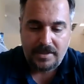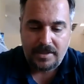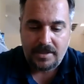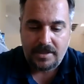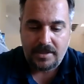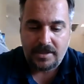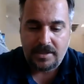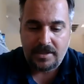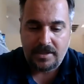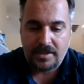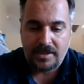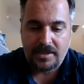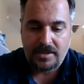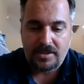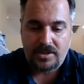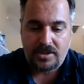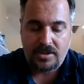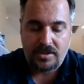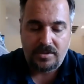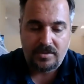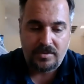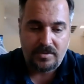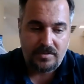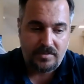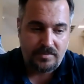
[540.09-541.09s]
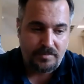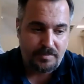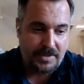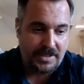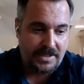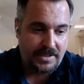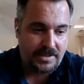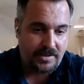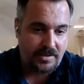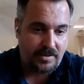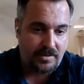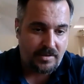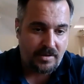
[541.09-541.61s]
And two,
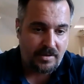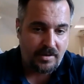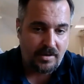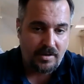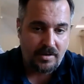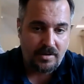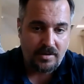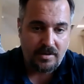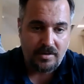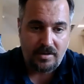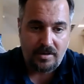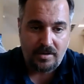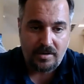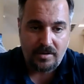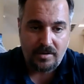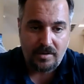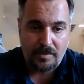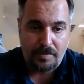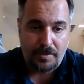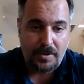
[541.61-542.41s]
based on our